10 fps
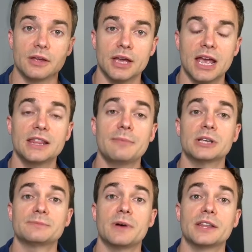and they
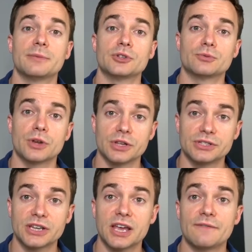must find the most
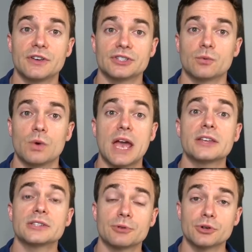realistic, efficient way
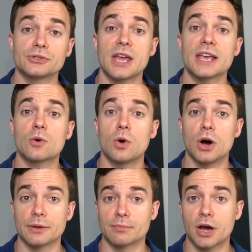to produce a
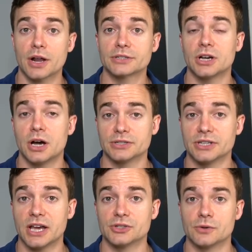quality product on
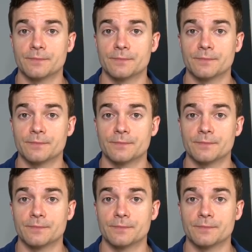schedule.